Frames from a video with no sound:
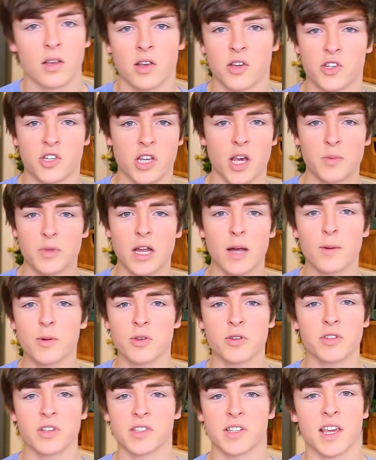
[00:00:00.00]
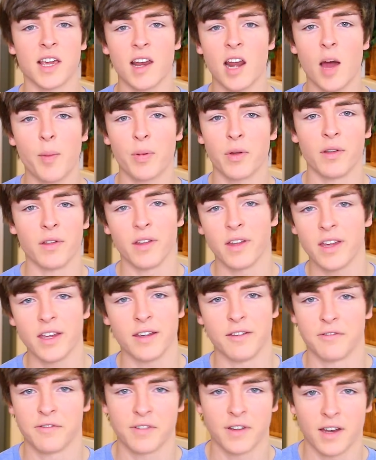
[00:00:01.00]
Sometimes she'll just get up and
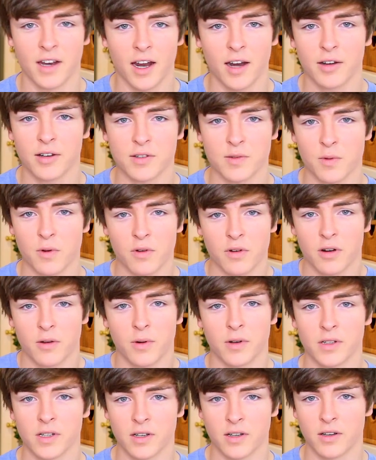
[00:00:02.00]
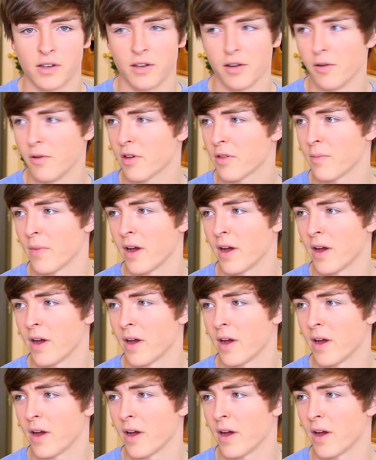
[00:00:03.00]
leave, and I just won't know what to do with